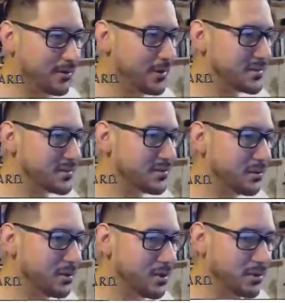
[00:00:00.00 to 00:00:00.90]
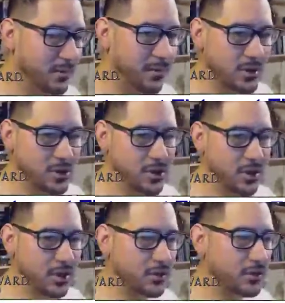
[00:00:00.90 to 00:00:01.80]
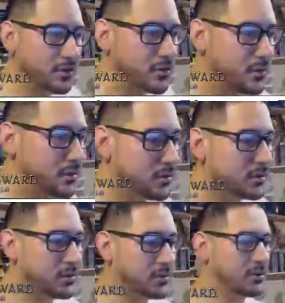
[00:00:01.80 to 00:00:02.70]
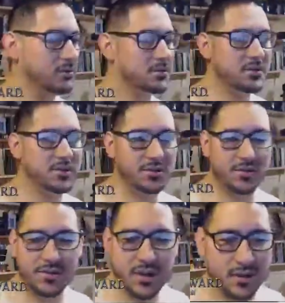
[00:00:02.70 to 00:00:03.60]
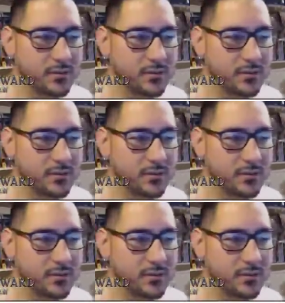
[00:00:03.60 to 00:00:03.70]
that's no longer functioning, which is interesting.